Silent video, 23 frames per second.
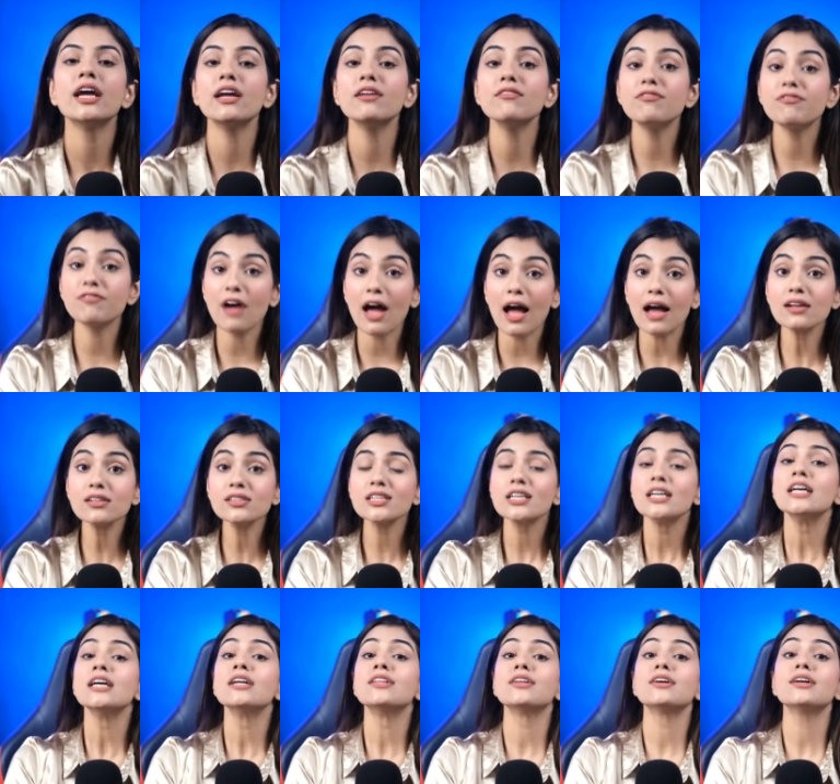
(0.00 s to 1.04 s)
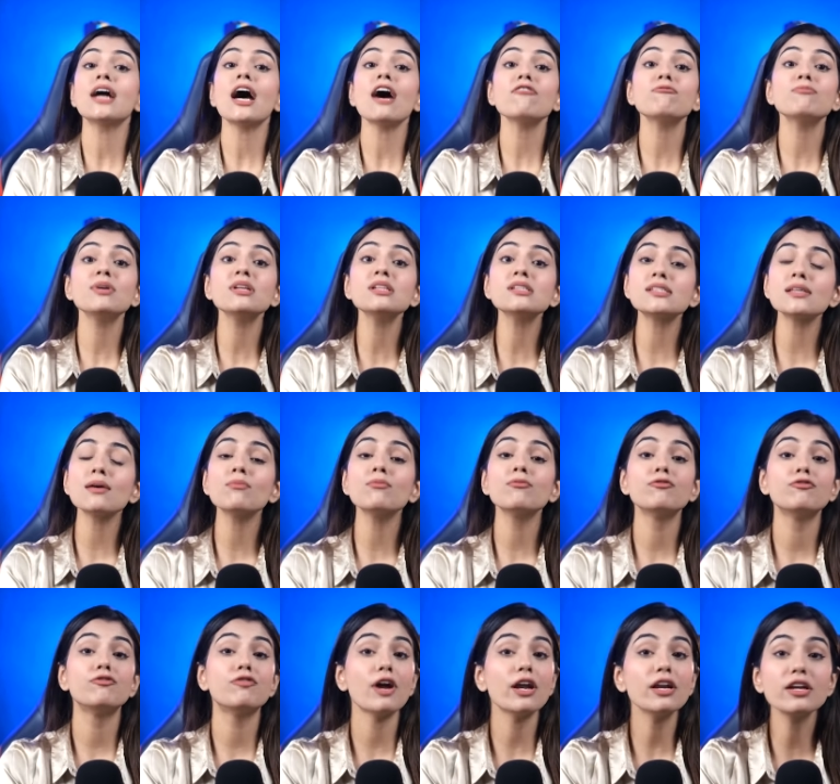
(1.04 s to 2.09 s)
In fact, there have been
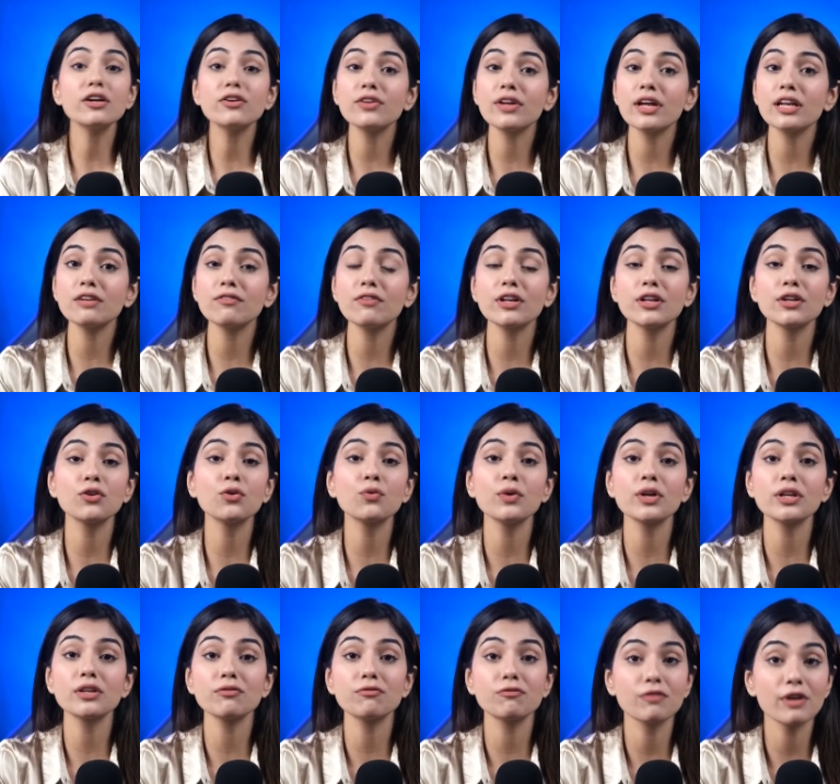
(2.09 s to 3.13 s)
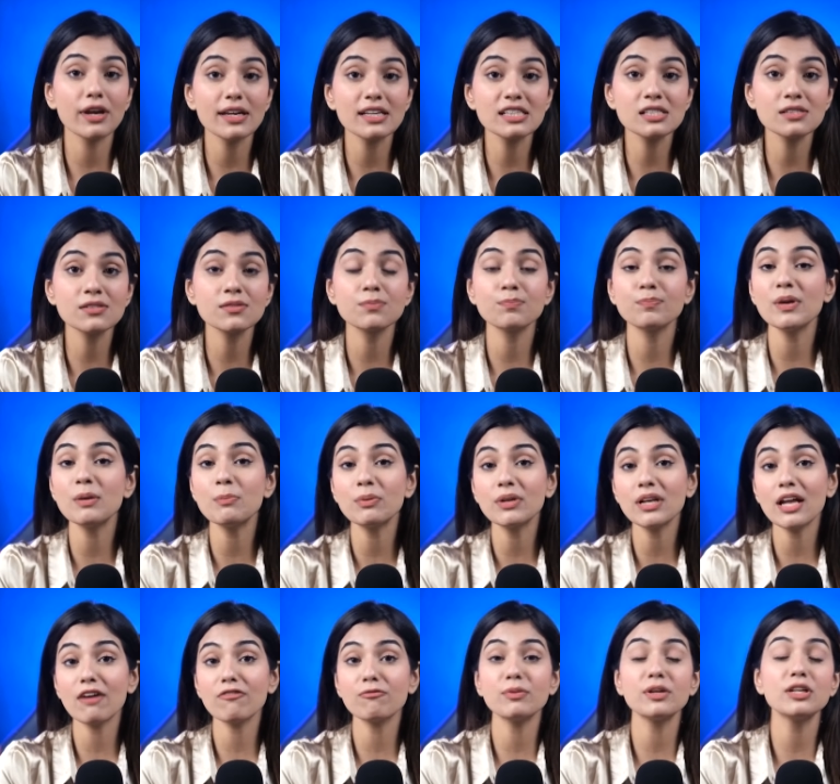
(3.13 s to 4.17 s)
some very creative and innovative ways
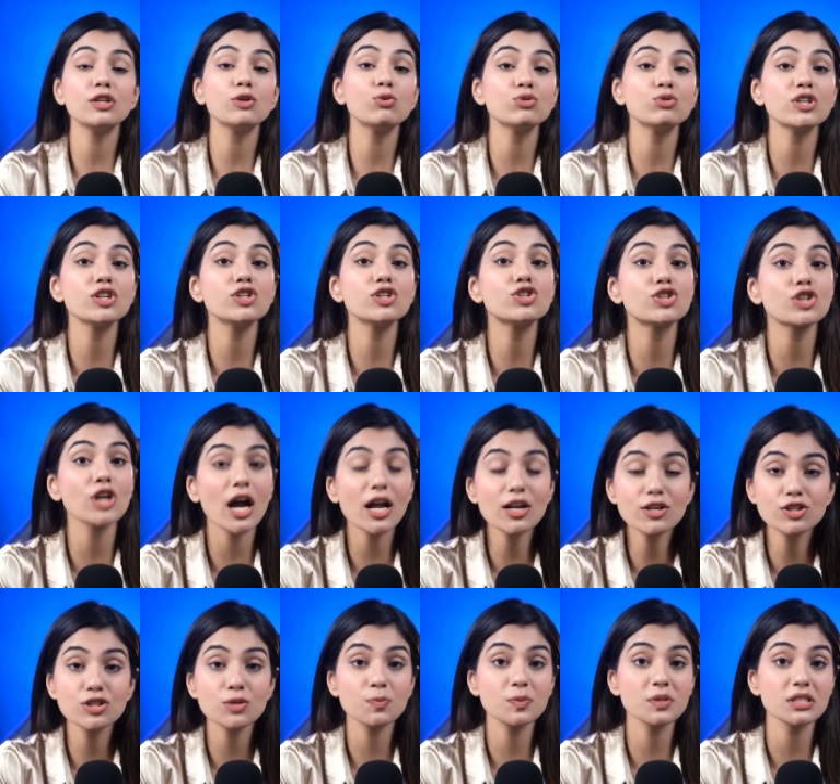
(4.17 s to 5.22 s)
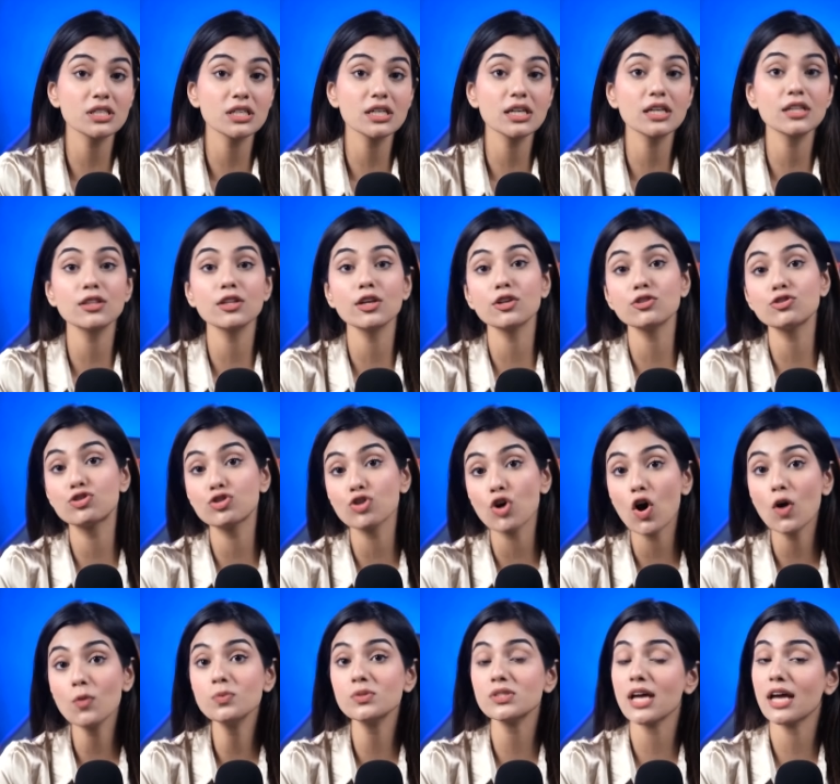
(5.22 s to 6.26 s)
people have been using ChatGPT in their
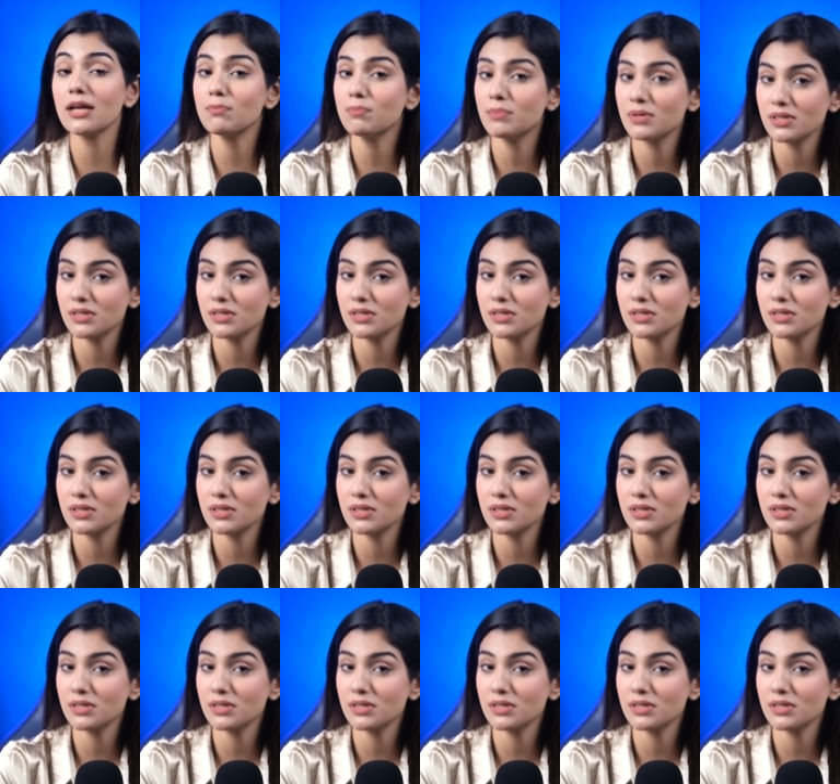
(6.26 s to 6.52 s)
jobs and